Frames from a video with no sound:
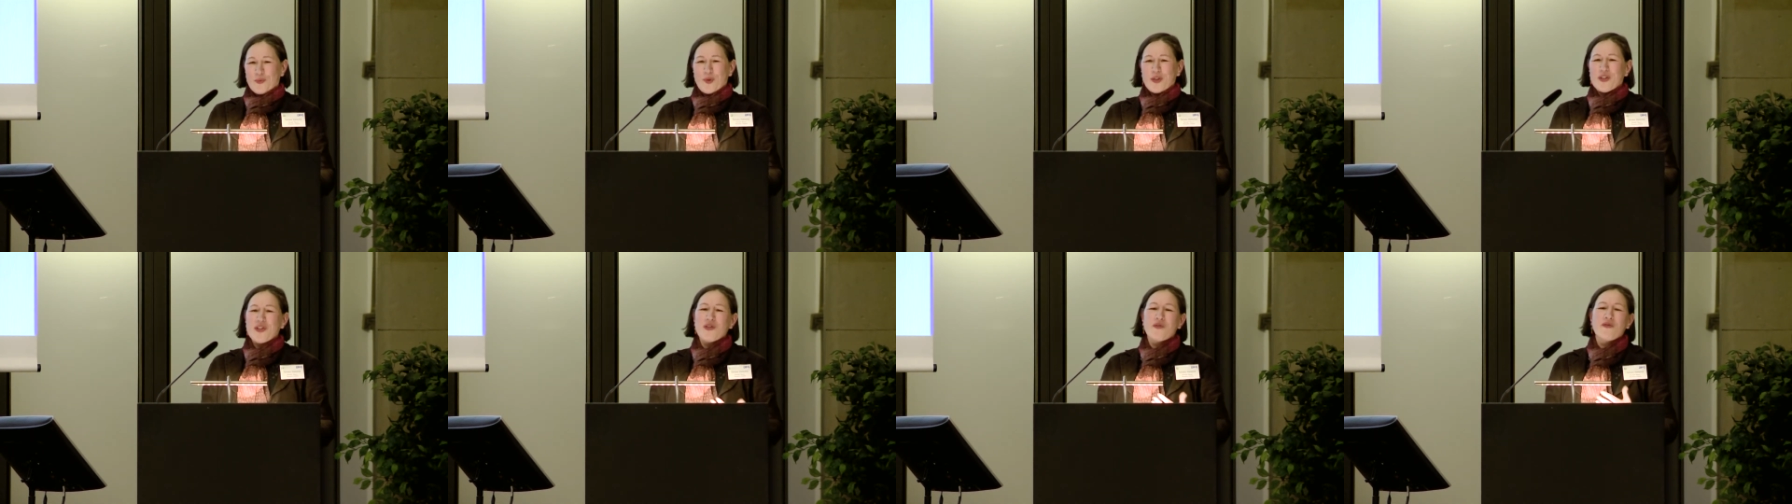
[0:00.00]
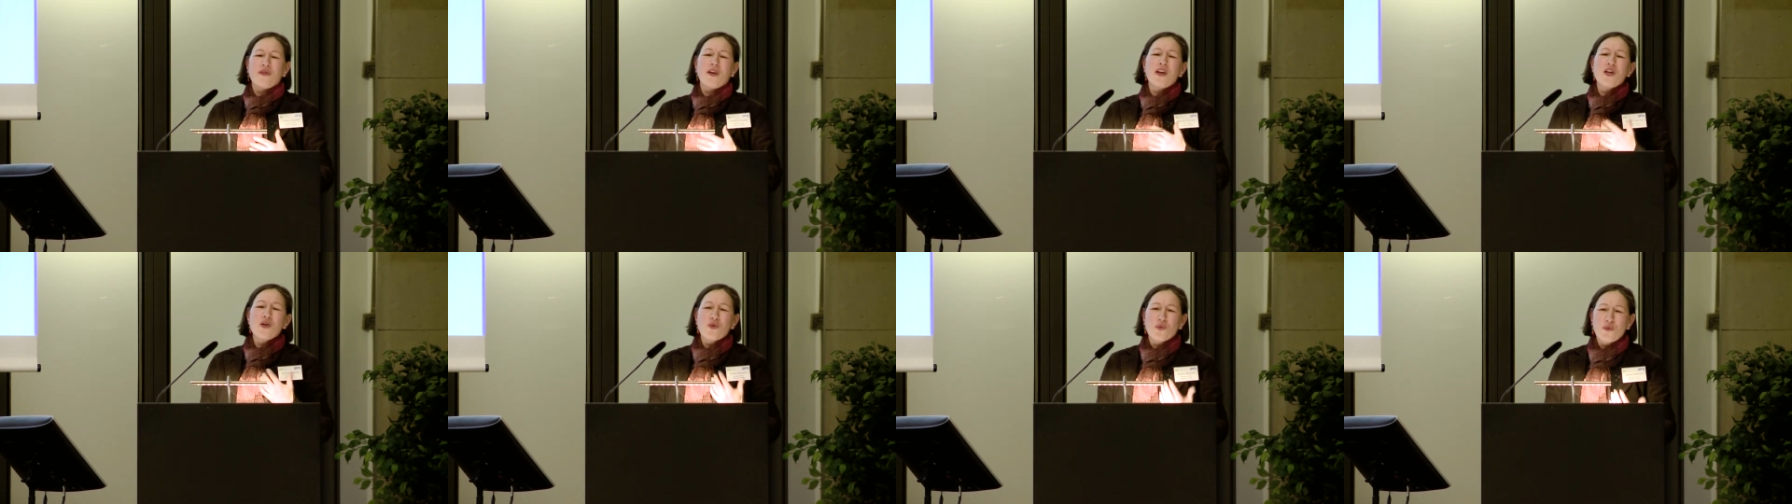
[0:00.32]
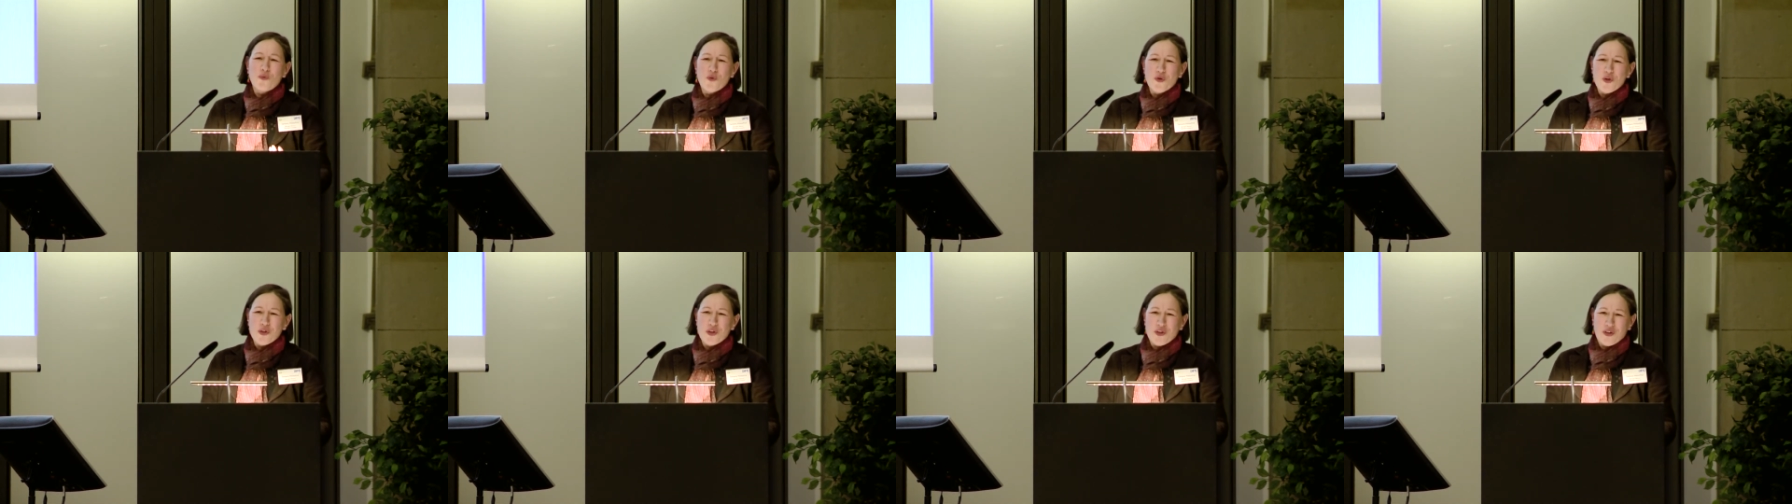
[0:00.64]
which is very
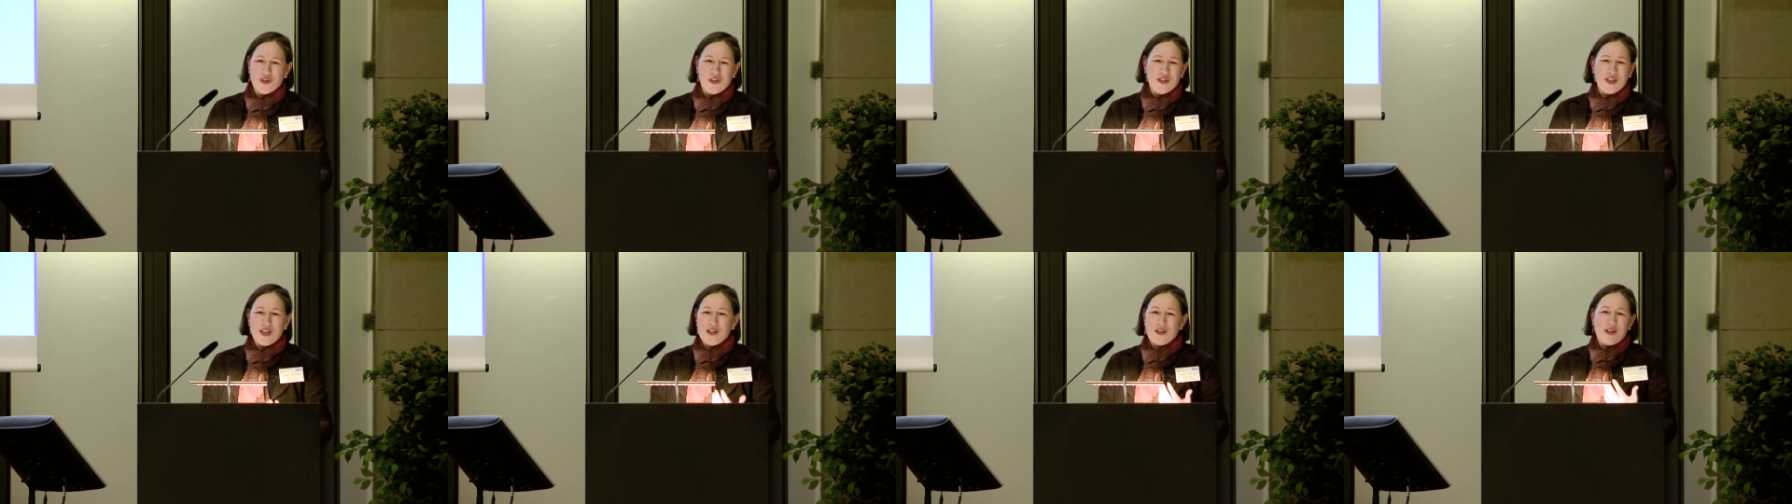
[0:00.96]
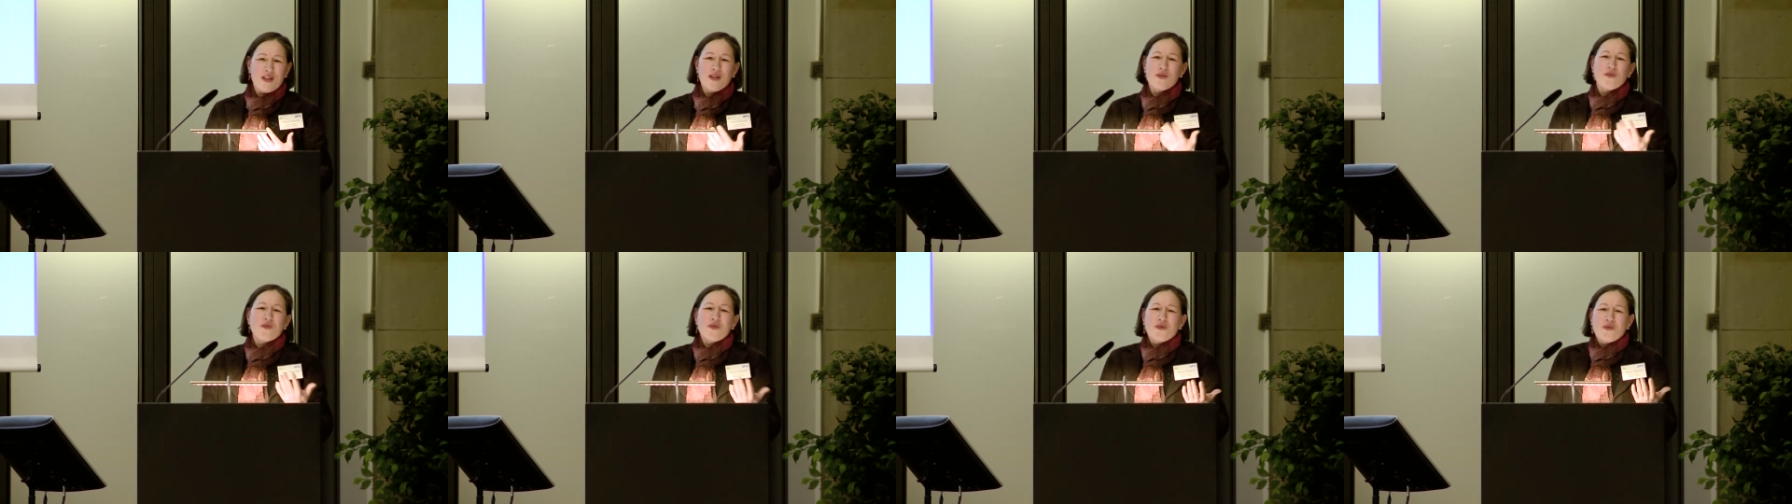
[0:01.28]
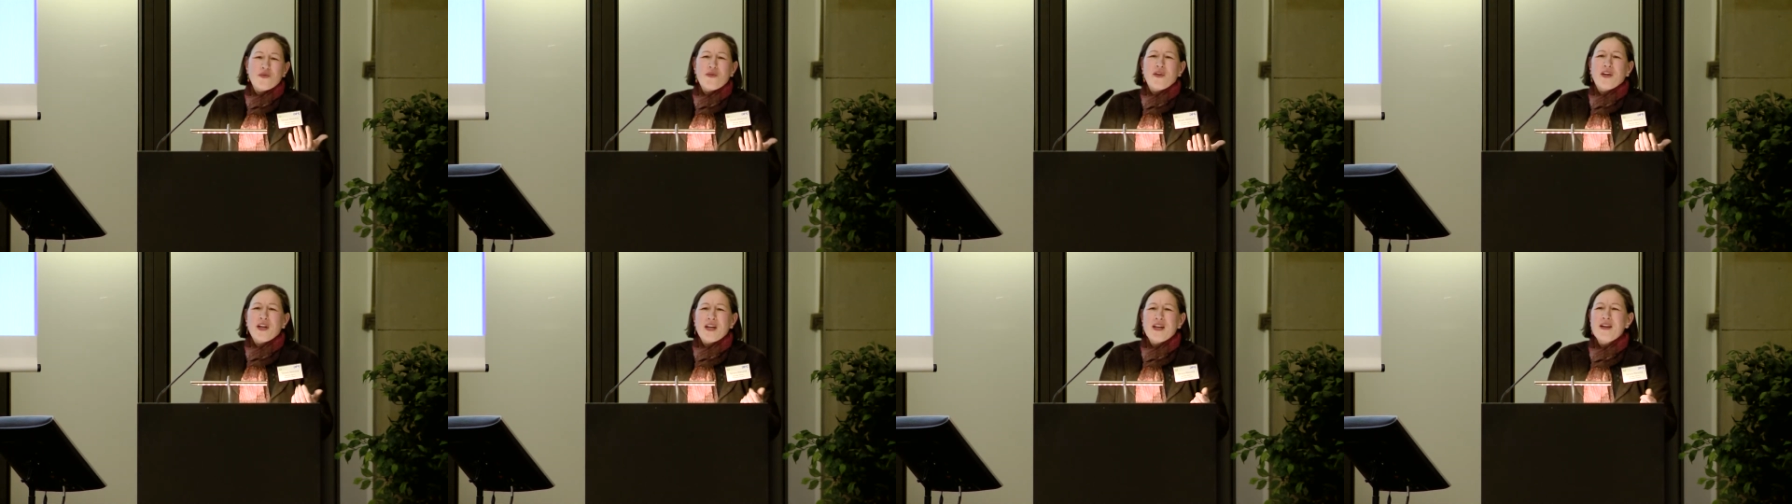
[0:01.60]
unfortunate and, and it's
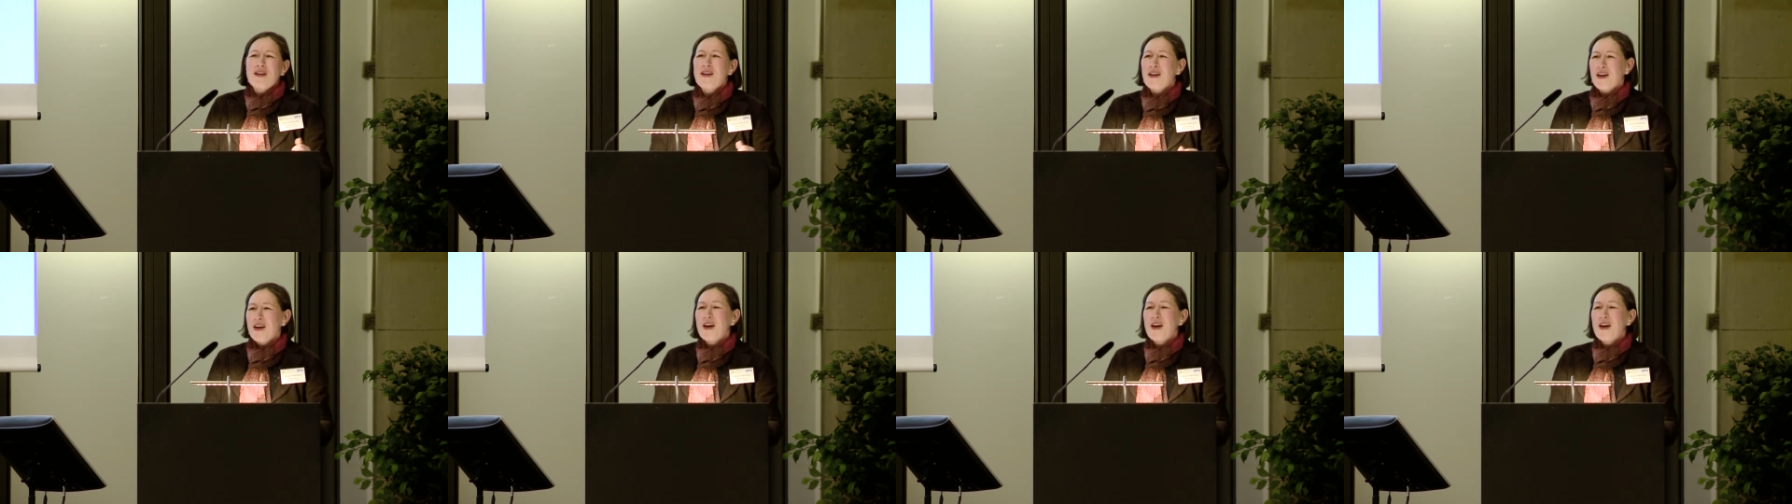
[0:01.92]
very